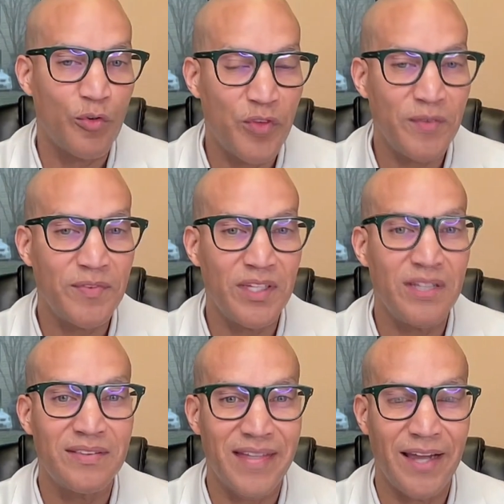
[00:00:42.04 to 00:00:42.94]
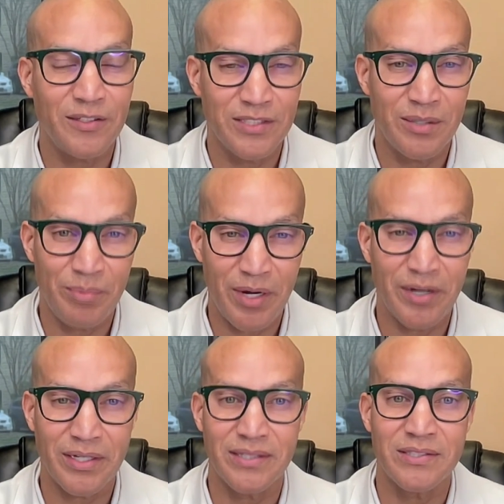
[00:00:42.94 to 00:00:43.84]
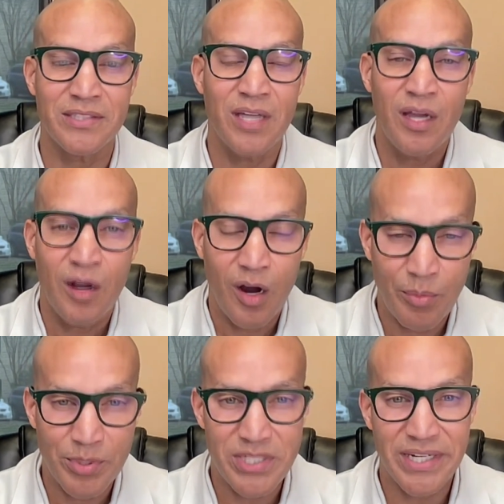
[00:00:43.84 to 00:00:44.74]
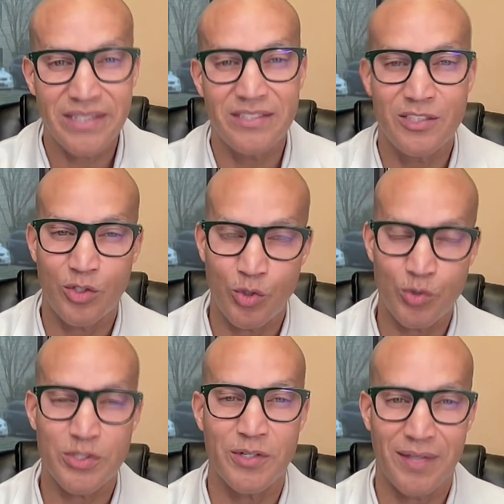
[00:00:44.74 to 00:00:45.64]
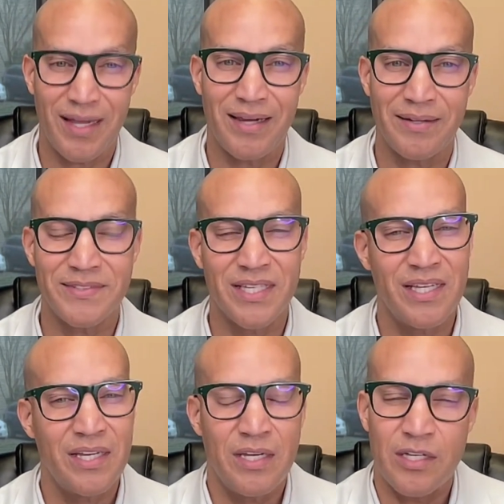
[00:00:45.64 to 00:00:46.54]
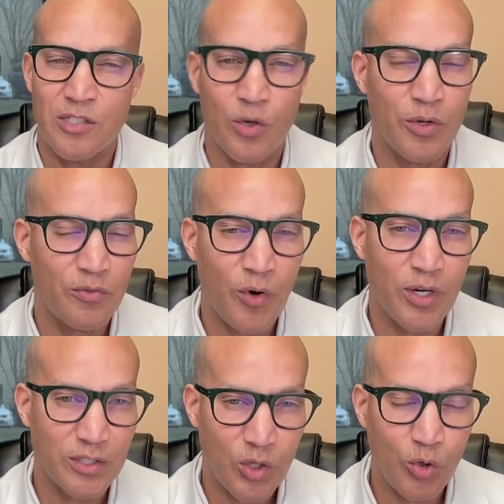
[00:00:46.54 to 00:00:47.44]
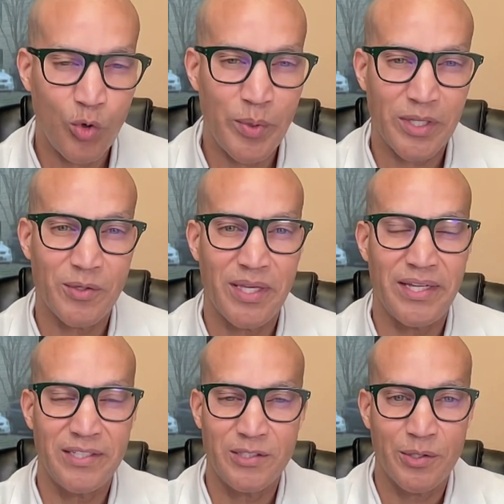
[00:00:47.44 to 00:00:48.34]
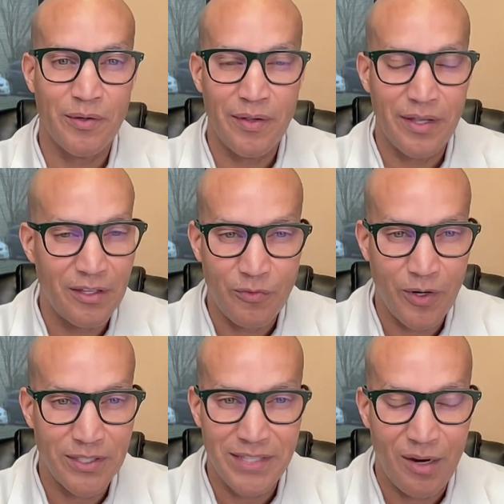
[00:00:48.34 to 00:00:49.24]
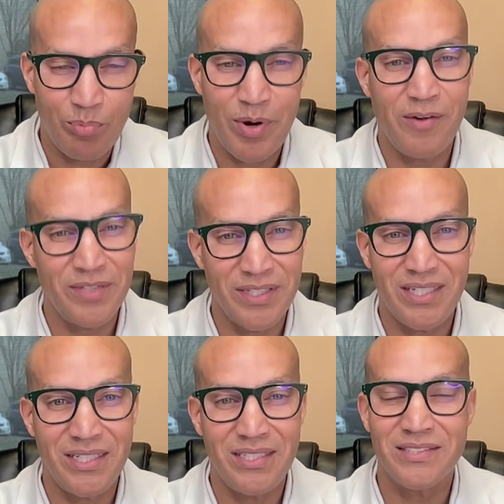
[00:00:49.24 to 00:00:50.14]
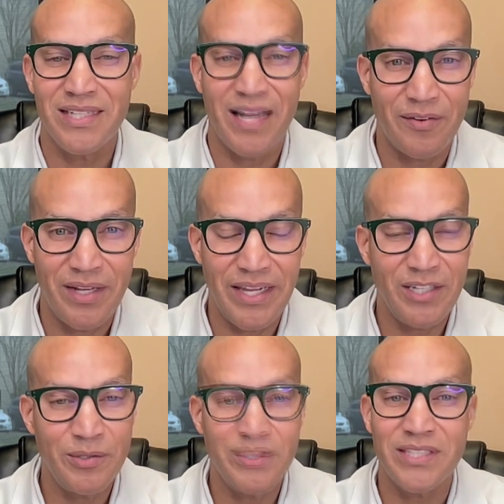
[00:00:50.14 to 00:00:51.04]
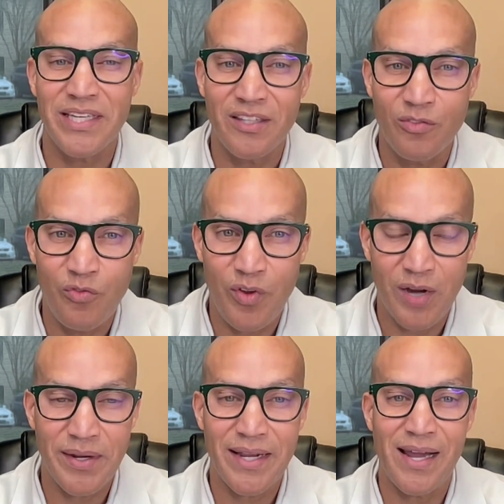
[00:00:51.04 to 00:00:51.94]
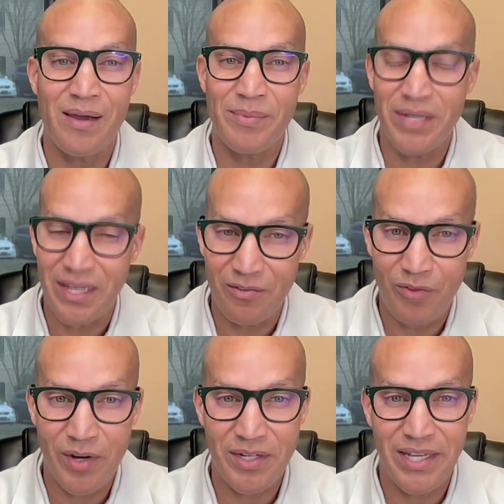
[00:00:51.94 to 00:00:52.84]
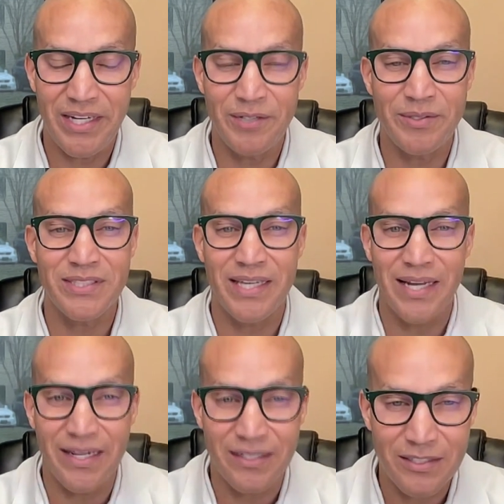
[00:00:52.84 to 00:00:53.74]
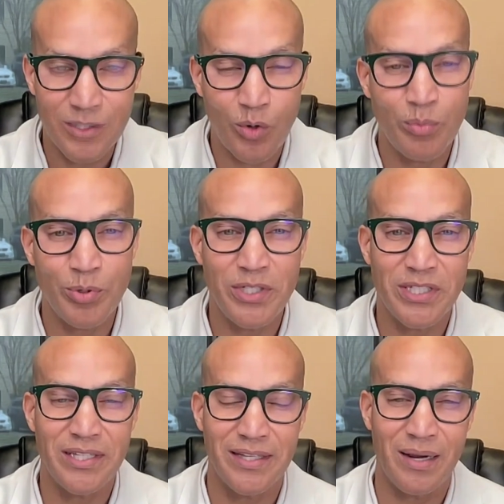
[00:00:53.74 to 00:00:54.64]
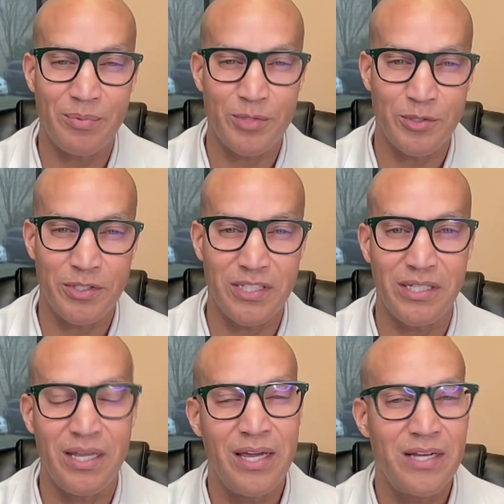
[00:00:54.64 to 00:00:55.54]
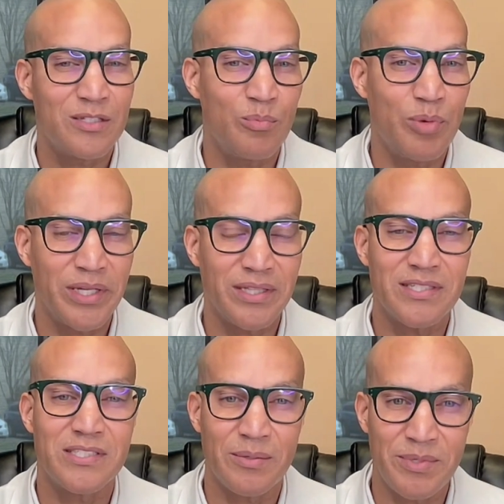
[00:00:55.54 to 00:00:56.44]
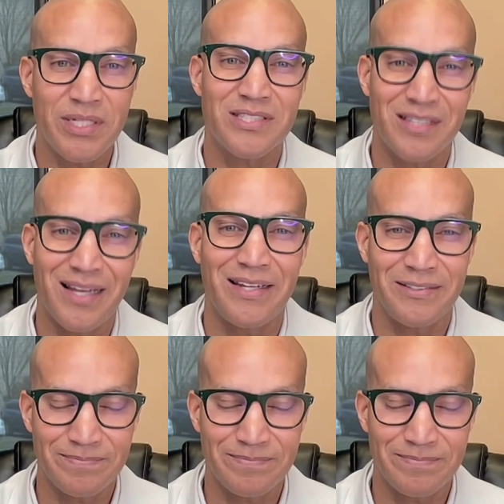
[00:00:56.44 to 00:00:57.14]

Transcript: 50,000 Americans are projected to lose their lives. So, as far as colorectal cancer, as far as how prevalent it is and how dangerous, it's very common and very dangerous. And I so appreciate the opportunity to bring this subject to light.